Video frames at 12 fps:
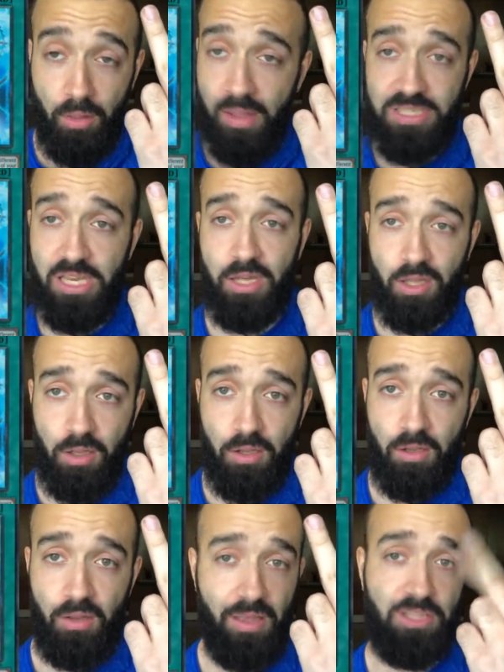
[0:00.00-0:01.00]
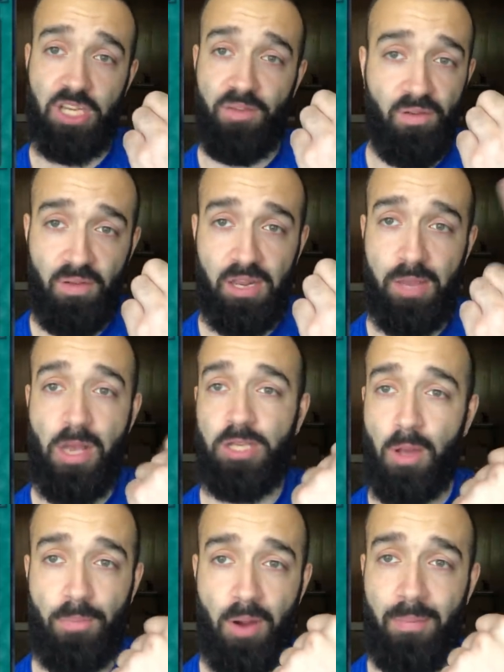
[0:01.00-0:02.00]
That's it. And then Seven
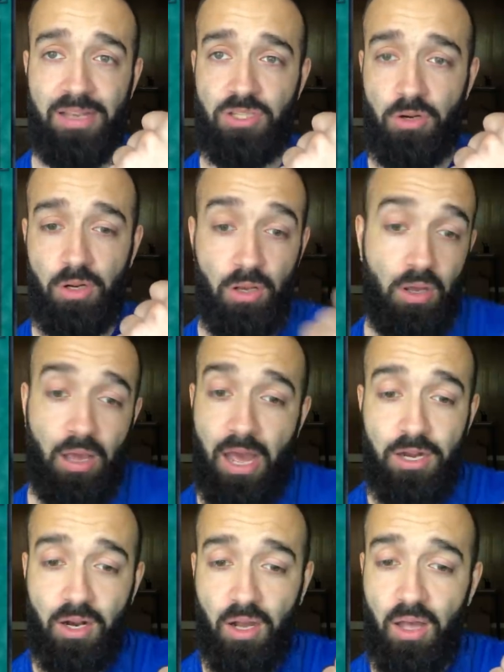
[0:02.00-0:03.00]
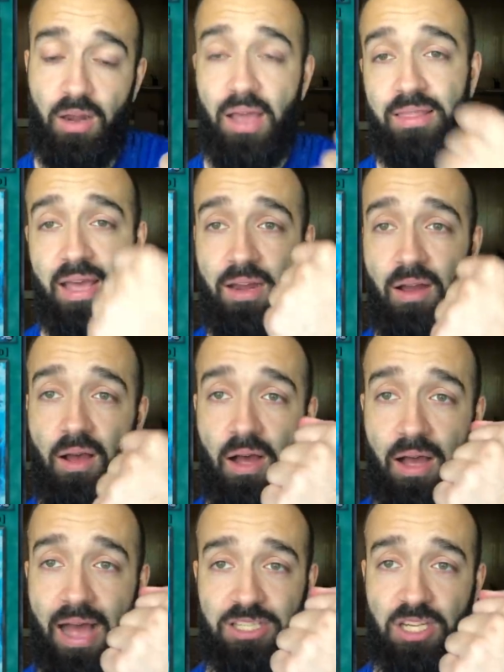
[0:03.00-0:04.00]
Endymions, Power Mastery, and you're good. And then
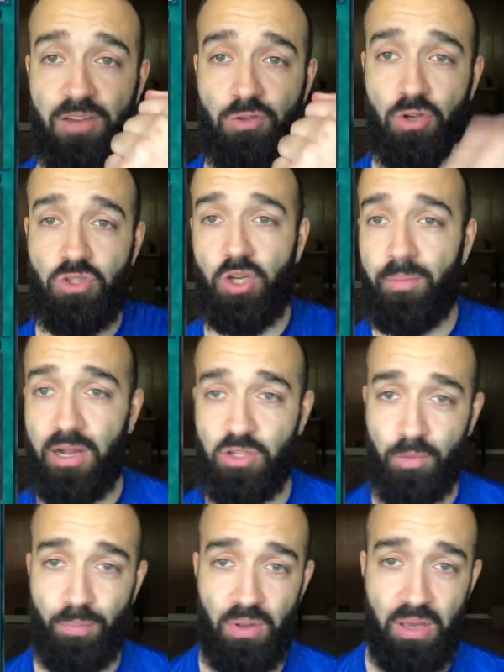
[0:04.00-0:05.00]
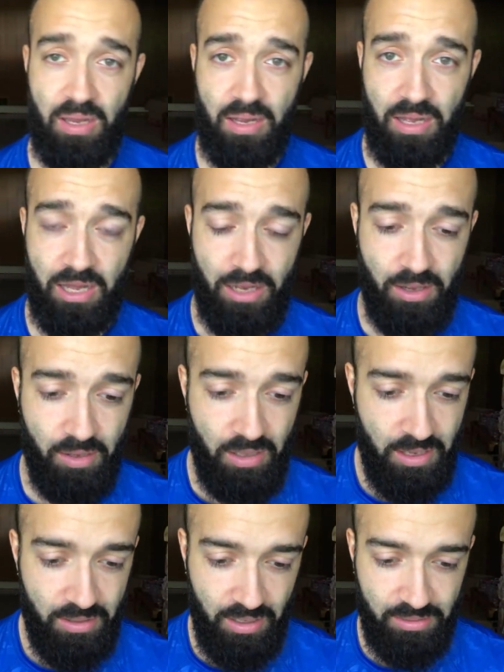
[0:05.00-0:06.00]
uh, Astrograph Sorcerer, because you're playing uh,
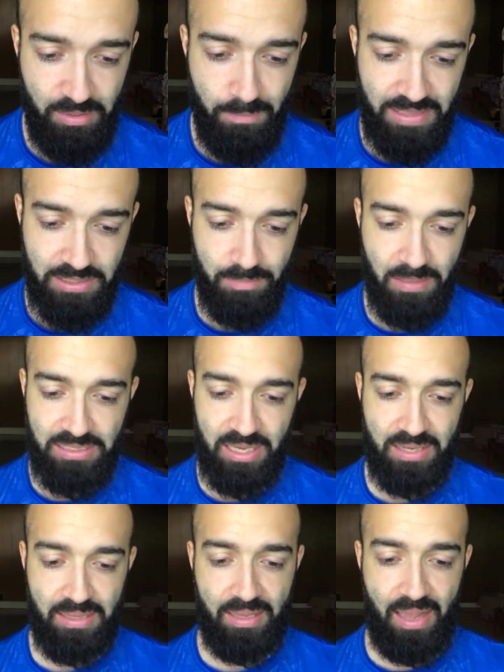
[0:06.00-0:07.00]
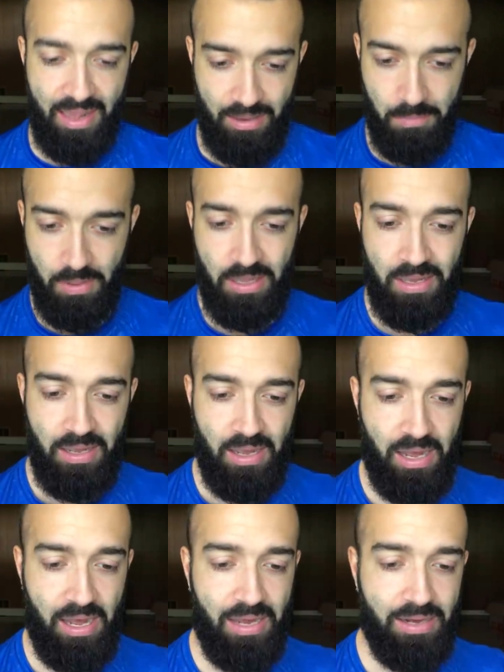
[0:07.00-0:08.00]
nothing. Best, best deck in the game.
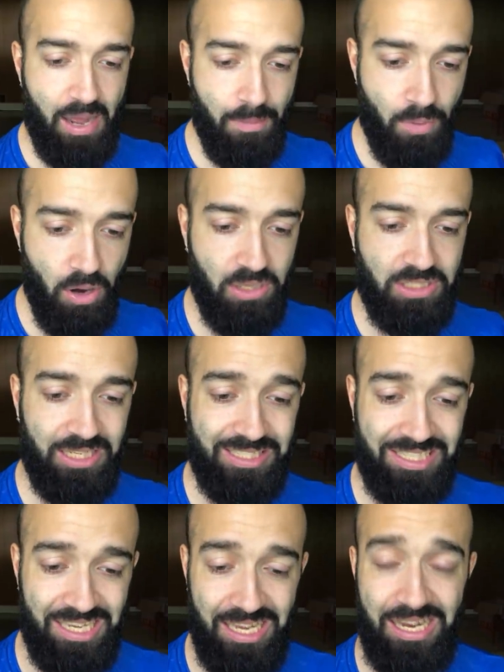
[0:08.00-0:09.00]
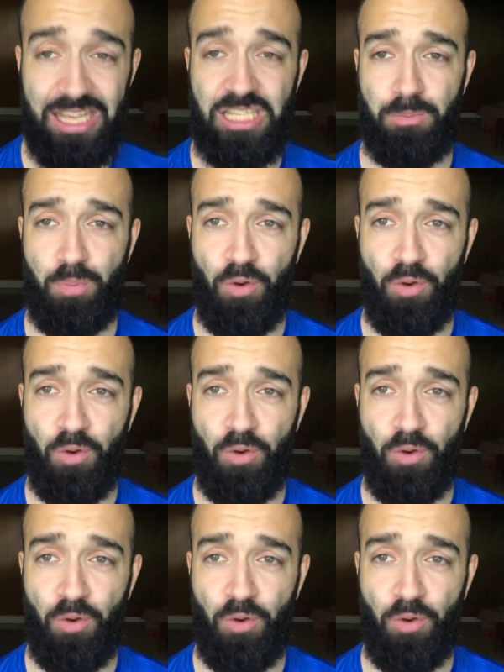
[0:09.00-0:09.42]
Uh, number 16 is